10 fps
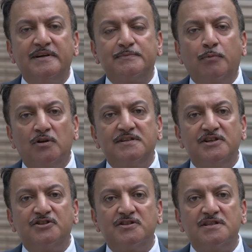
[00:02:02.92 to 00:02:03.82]
and its
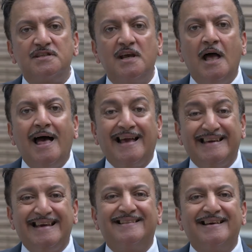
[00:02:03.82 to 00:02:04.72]
politicians
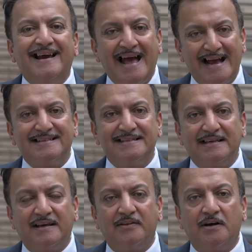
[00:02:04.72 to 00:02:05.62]
get their act
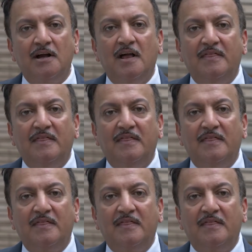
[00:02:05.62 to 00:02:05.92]
together,